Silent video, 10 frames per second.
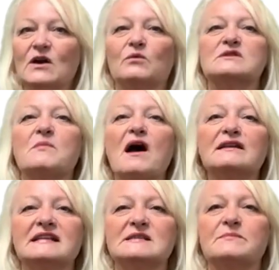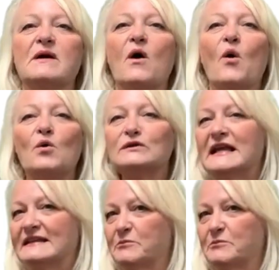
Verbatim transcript: respondents holding